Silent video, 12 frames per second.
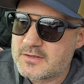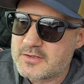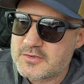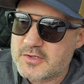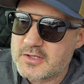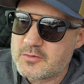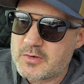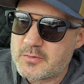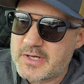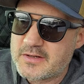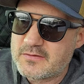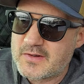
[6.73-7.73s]
there's only one
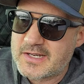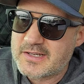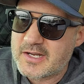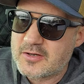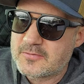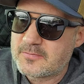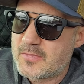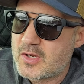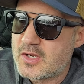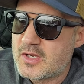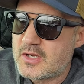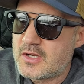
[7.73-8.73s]
way to find out.
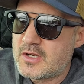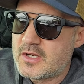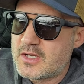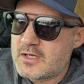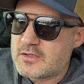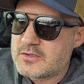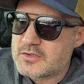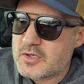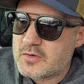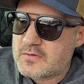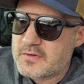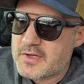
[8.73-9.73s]

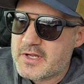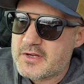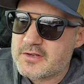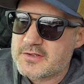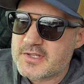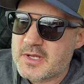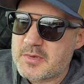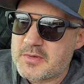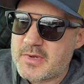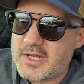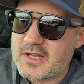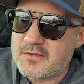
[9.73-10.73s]
So for years, I've
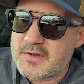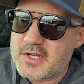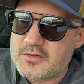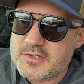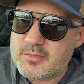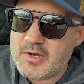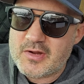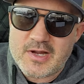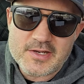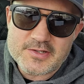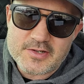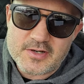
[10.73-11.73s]
been making videos about
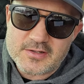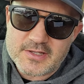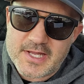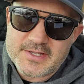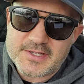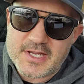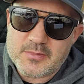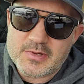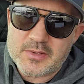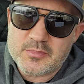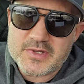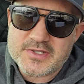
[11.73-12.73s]
how to start a
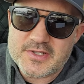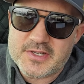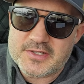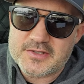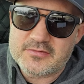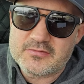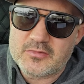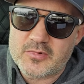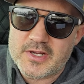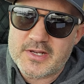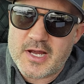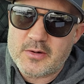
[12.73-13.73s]
landscaping business
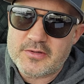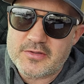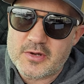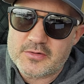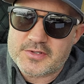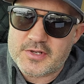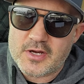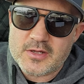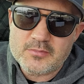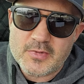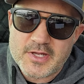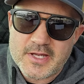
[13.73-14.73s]
right now with no
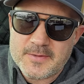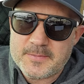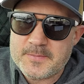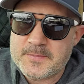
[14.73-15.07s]
startup money.